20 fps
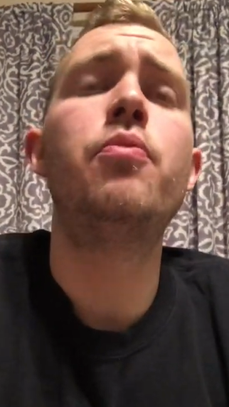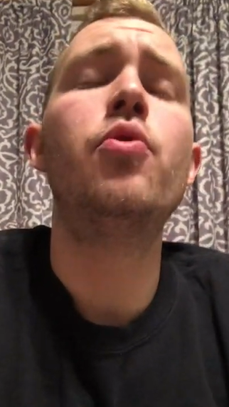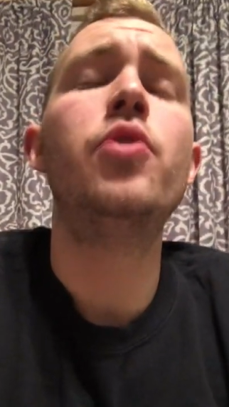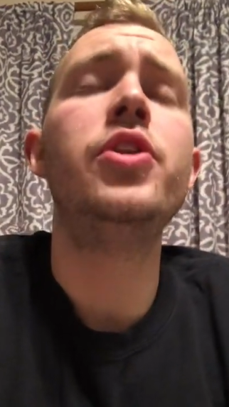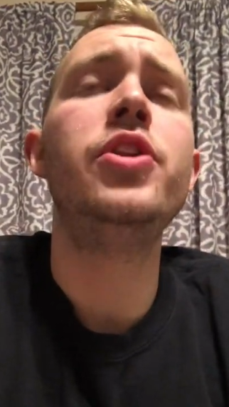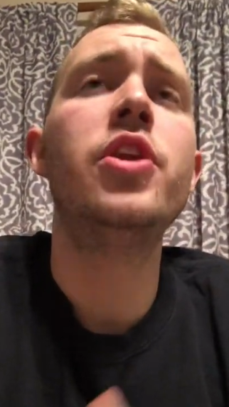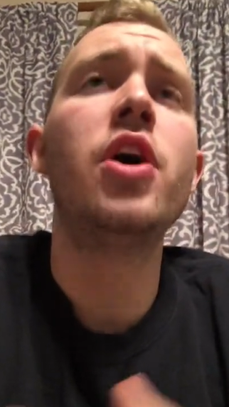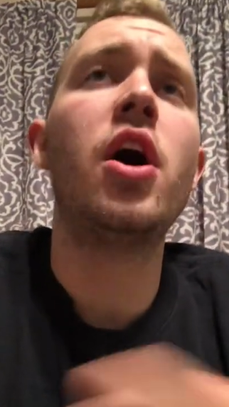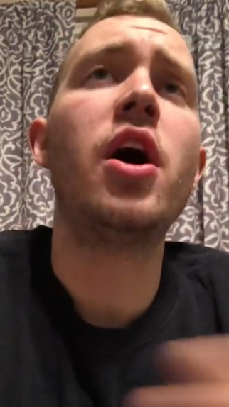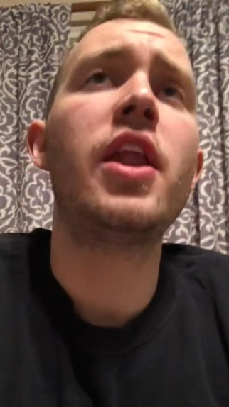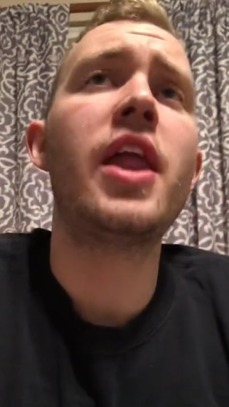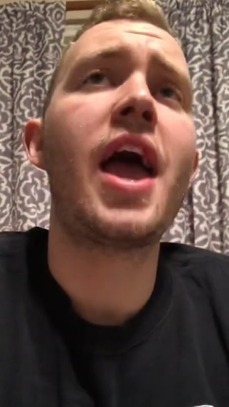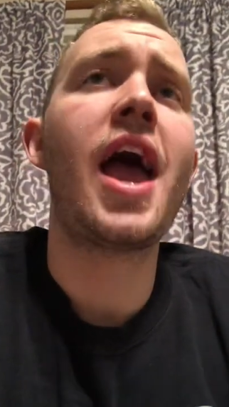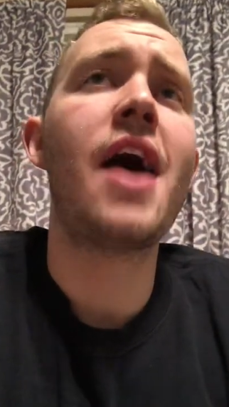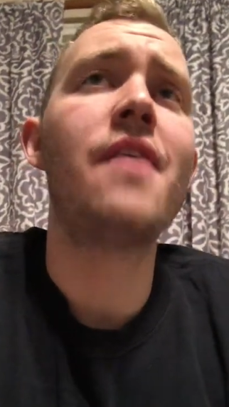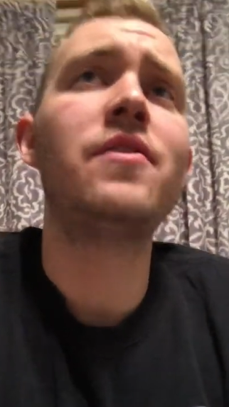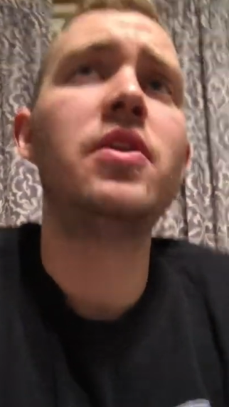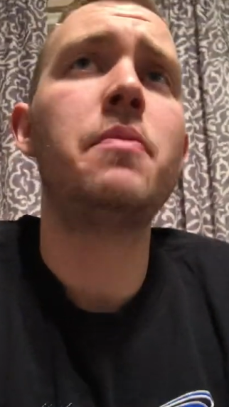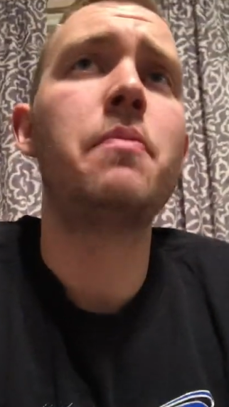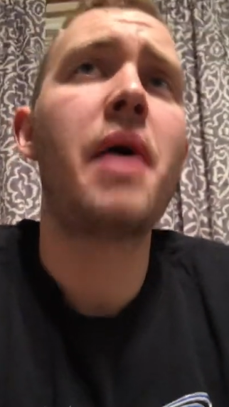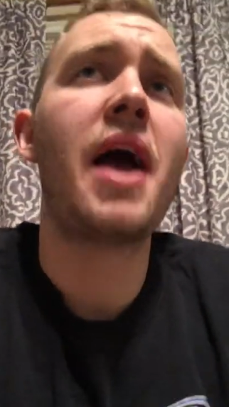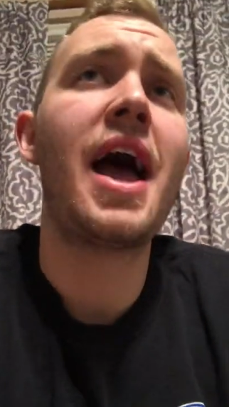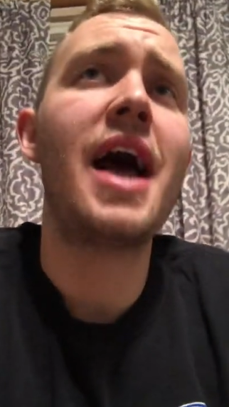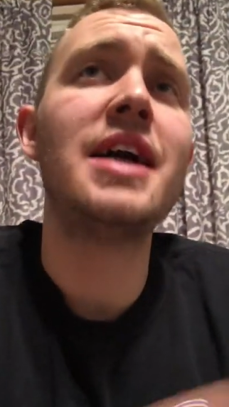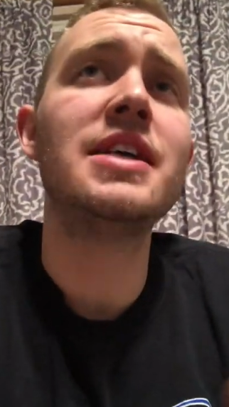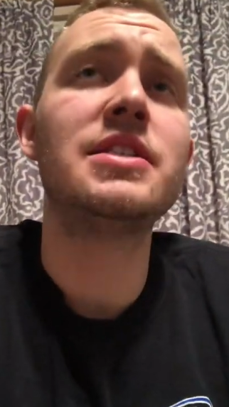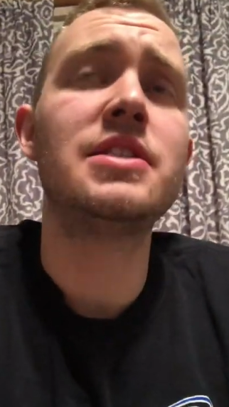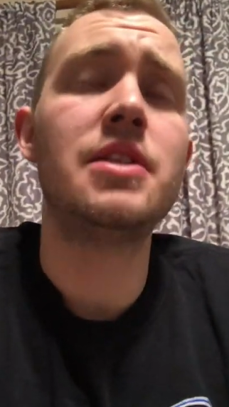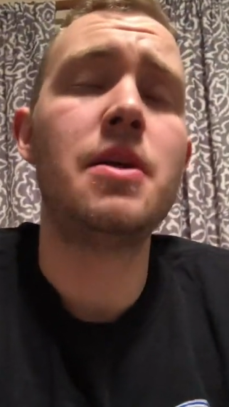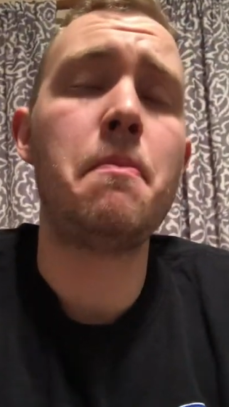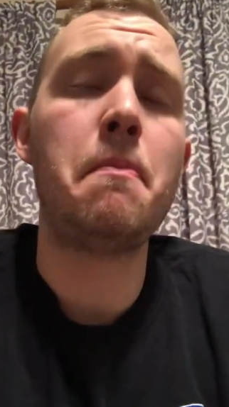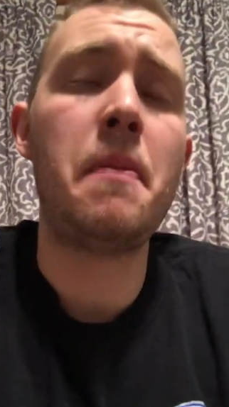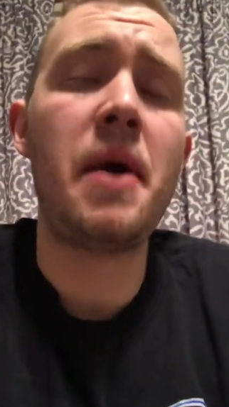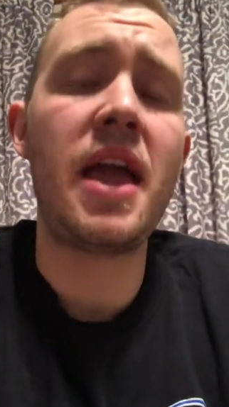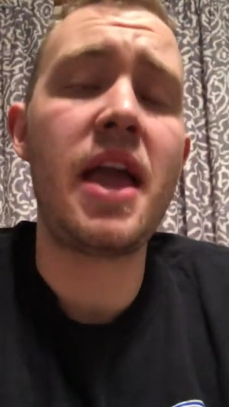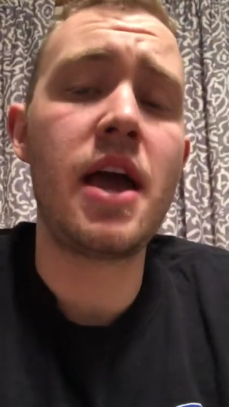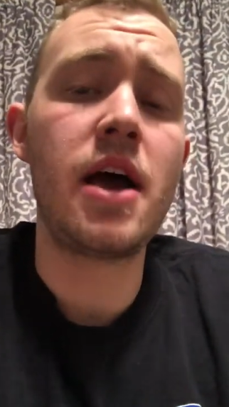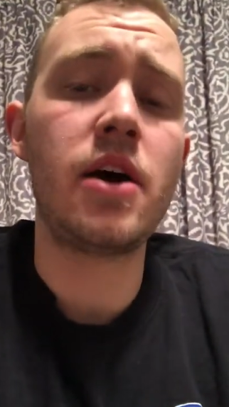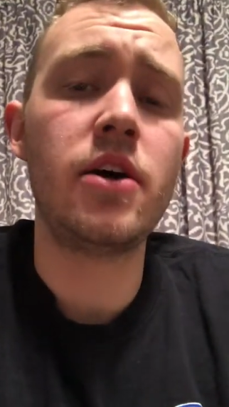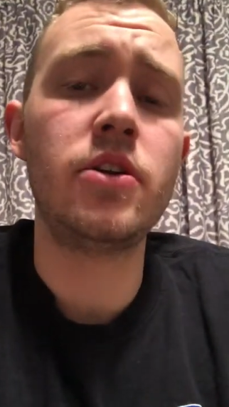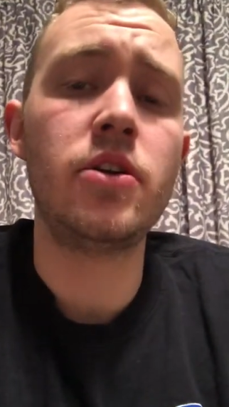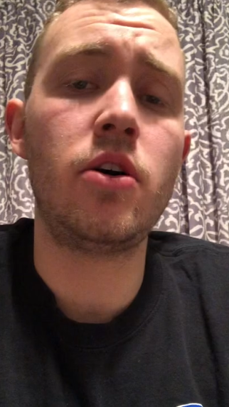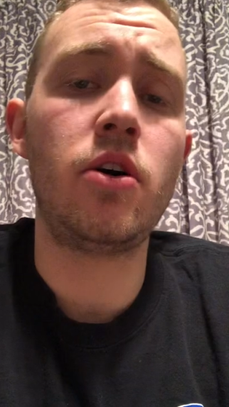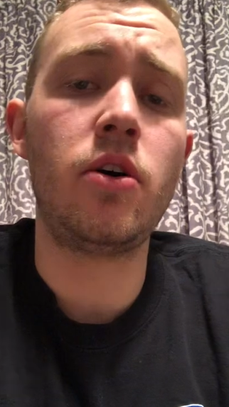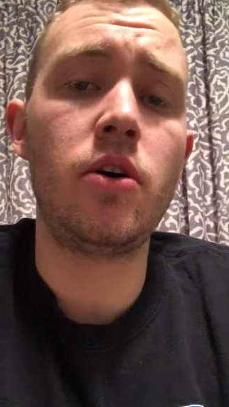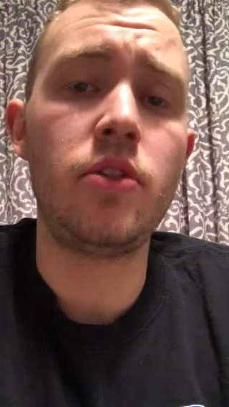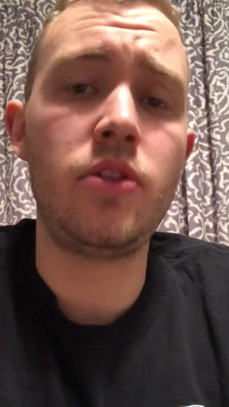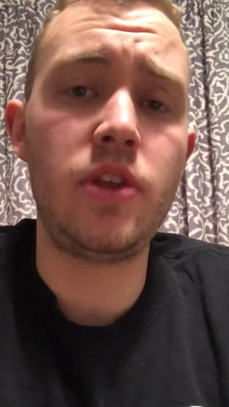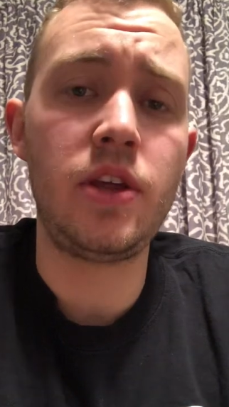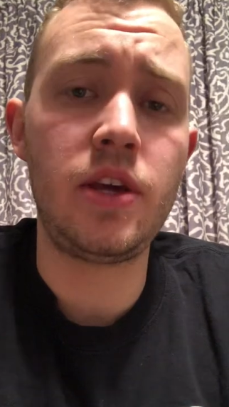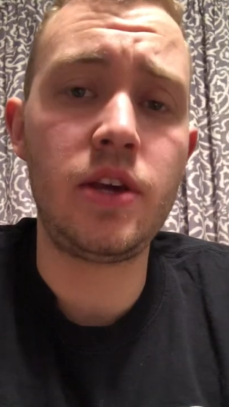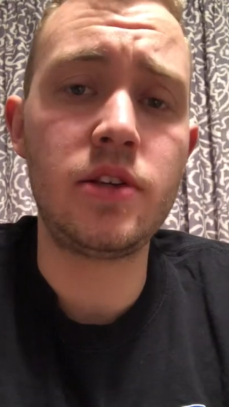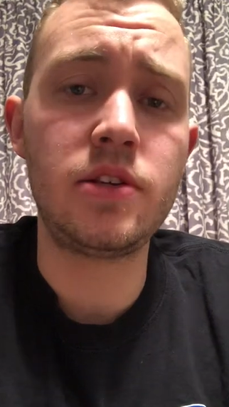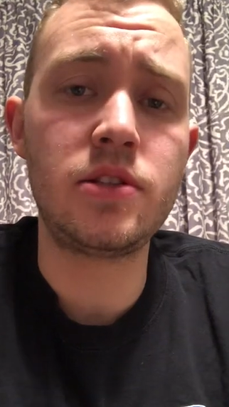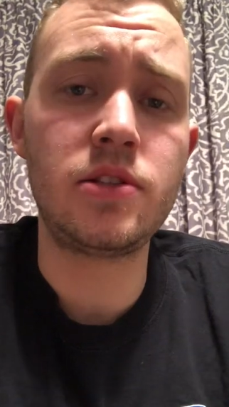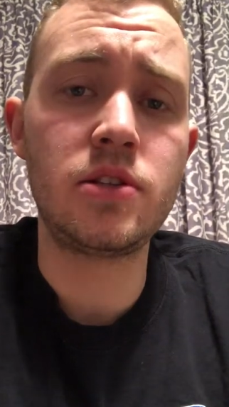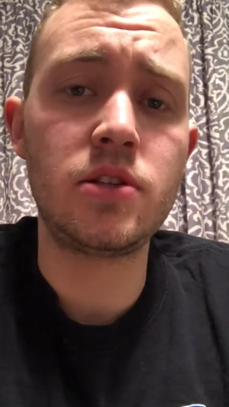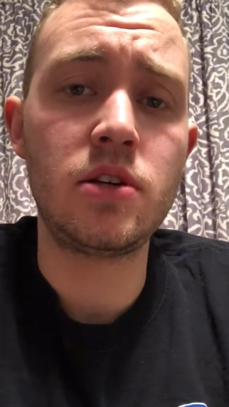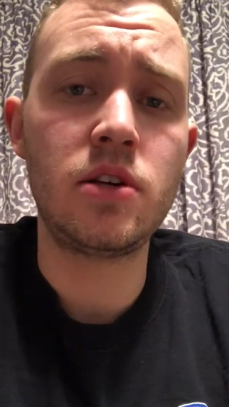not having passed the ban on this